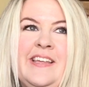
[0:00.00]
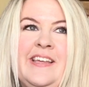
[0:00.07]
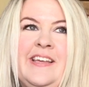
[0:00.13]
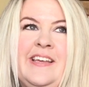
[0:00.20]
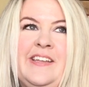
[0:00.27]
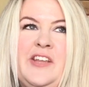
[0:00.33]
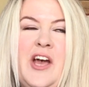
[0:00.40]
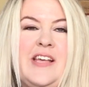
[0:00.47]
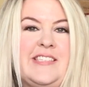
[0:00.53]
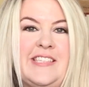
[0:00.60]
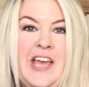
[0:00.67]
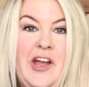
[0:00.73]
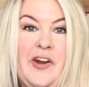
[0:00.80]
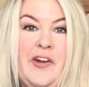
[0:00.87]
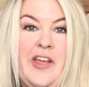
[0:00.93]
not
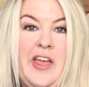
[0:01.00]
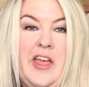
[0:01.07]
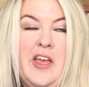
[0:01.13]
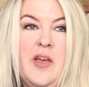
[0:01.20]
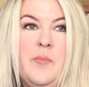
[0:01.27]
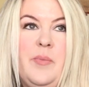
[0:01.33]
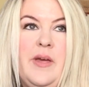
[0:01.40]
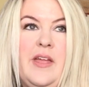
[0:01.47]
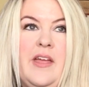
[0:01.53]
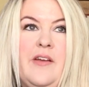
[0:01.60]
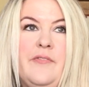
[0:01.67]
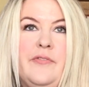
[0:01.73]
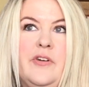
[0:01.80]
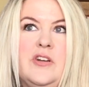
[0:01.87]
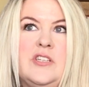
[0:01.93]
scary, but at
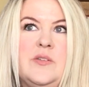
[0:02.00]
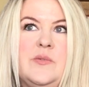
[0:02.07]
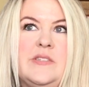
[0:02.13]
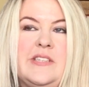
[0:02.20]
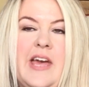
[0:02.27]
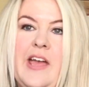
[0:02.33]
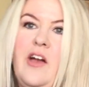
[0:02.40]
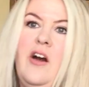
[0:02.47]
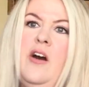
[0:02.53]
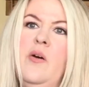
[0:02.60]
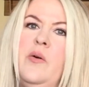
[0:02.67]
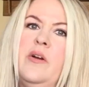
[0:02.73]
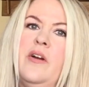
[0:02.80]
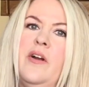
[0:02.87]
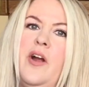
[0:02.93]
first it was like,
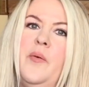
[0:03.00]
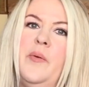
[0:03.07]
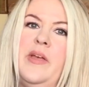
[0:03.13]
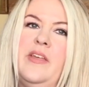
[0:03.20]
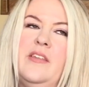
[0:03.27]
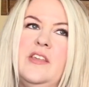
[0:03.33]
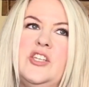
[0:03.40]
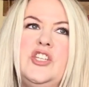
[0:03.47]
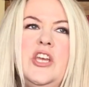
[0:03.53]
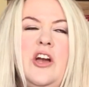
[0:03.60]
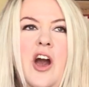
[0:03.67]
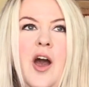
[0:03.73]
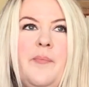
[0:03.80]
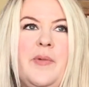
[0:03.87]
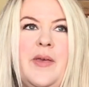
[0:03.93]
oh, is she
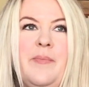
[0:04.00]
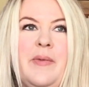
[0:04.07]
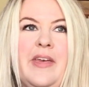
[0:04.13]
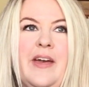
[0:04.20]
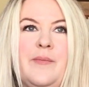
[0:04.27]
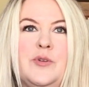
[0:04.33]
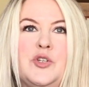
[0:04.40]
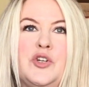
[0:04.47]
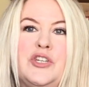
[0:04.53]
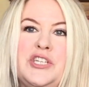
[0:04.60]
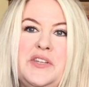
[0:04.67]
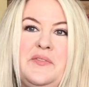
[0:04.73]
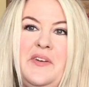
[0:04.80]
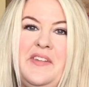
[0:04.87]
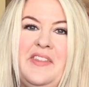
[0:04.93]
copying me? I'm sure she
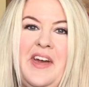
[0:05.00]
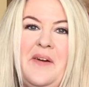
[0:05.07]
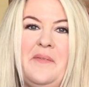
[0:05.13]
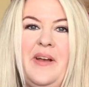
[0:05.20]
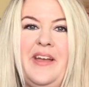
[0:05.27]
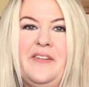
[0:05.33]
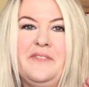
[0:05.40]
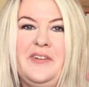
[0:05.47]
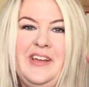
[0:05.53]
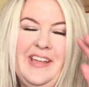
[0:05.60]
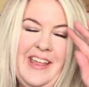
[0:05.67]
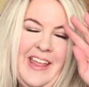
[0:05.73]
felt that way, but